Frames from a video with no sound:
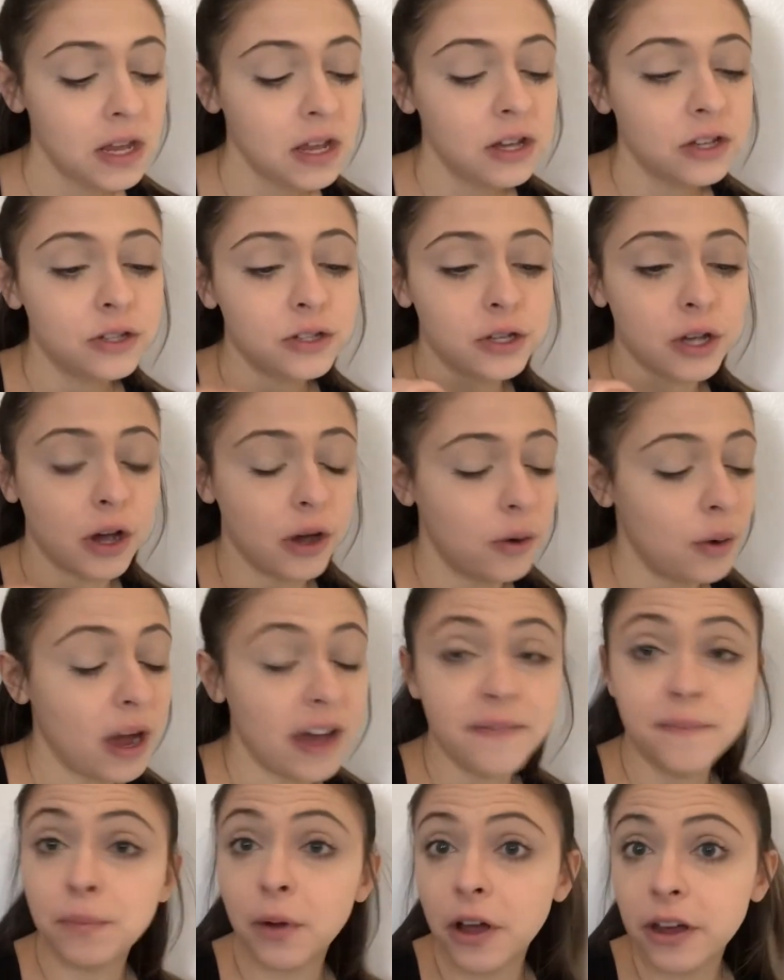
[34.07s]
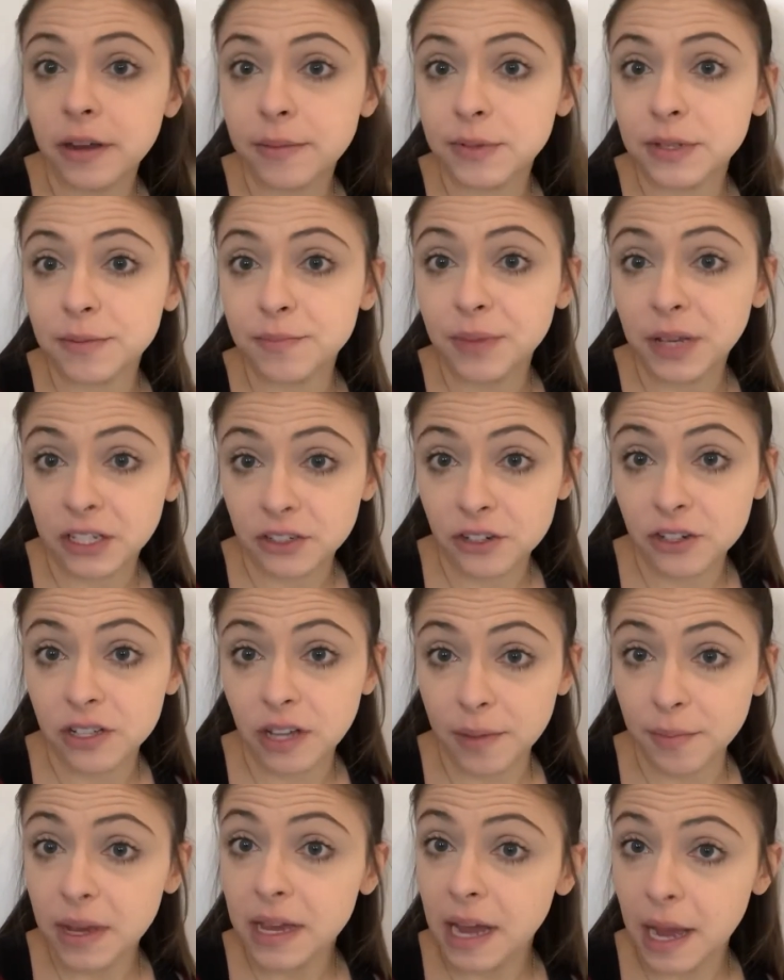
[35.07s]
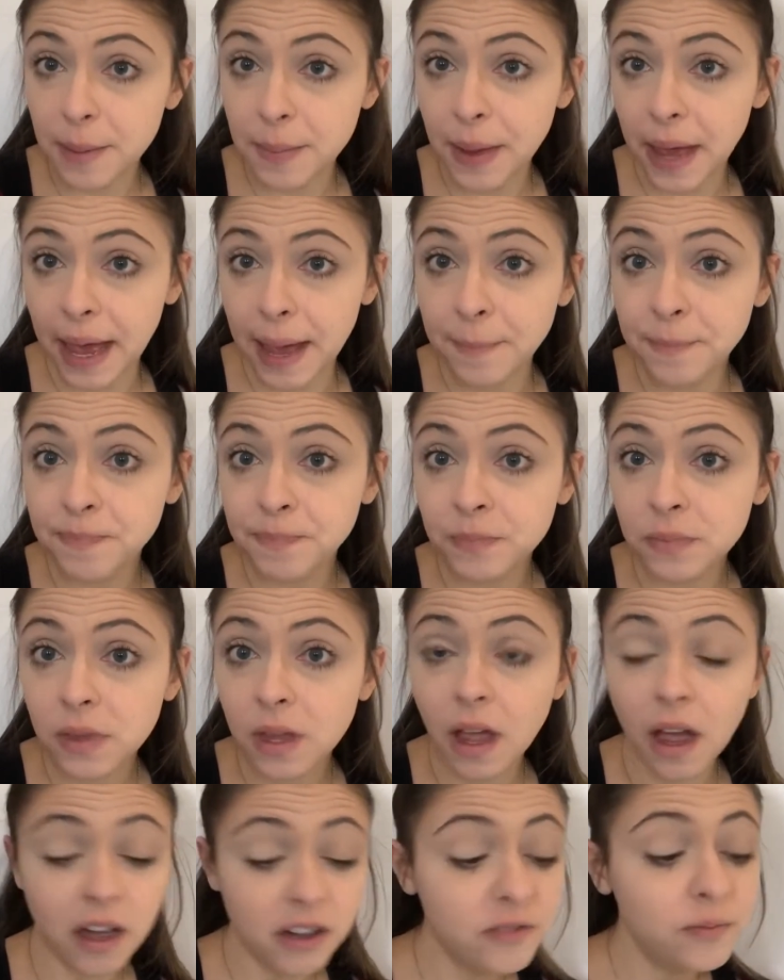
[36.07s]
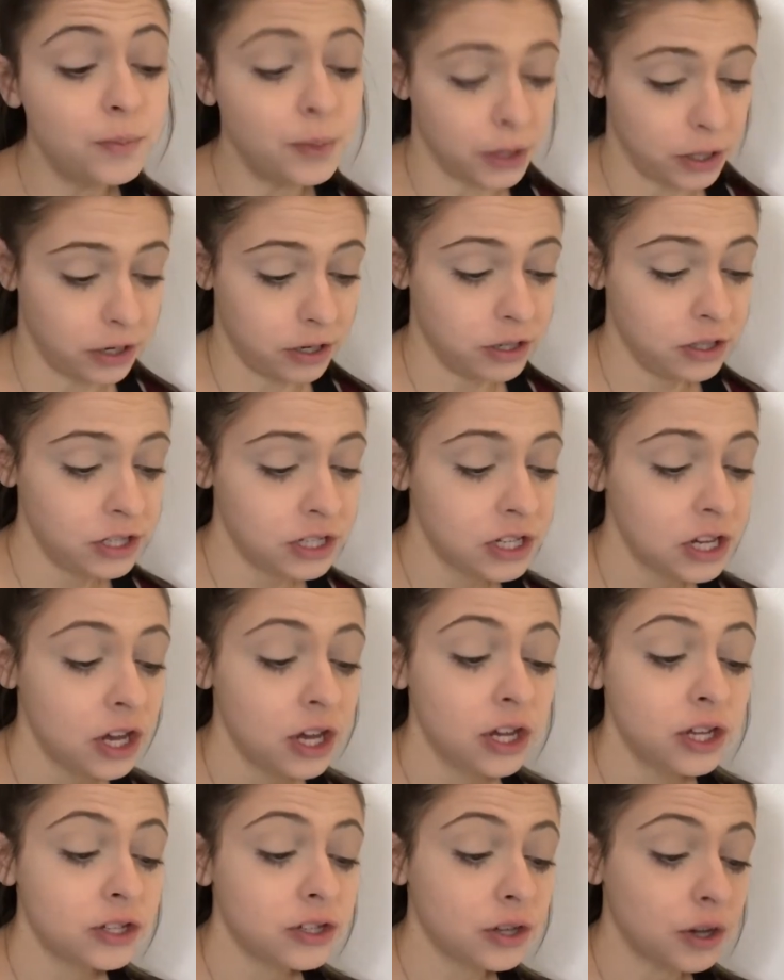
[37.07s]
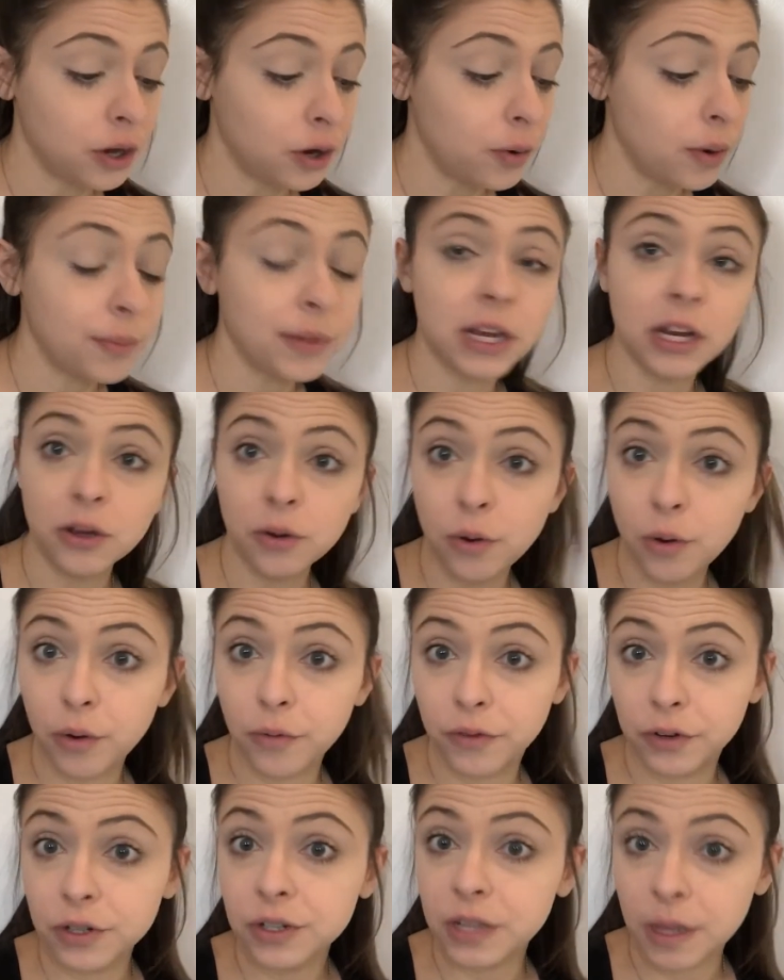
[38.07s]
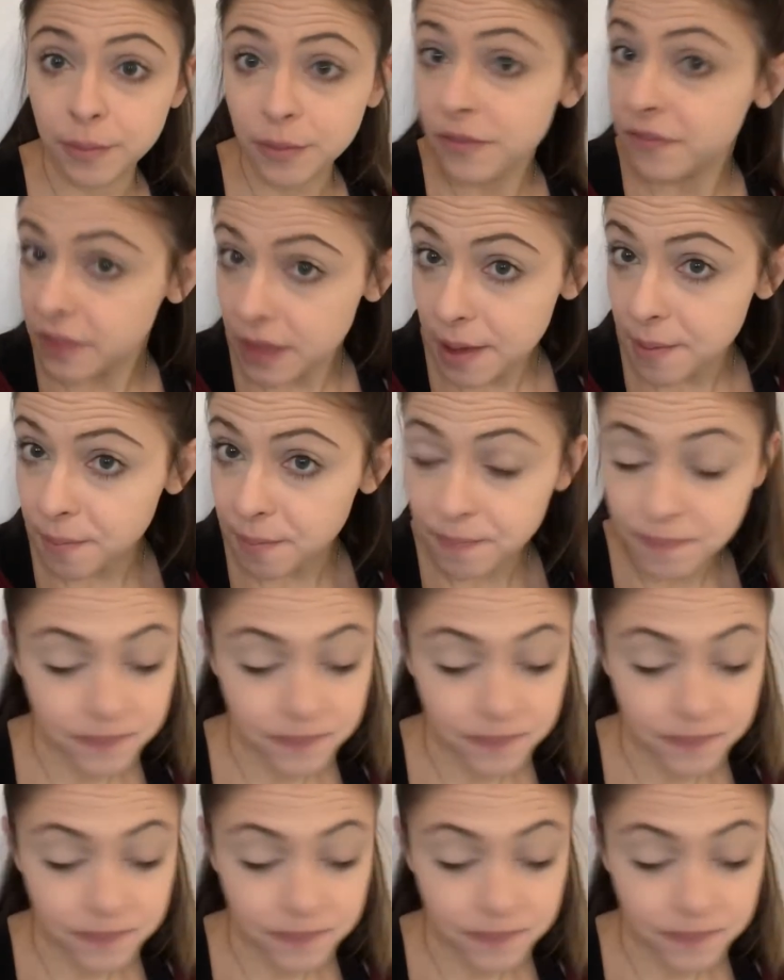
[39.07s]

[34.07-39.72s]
So I brought up some pictures on my iPad of birds. So I'm going to go over some of them.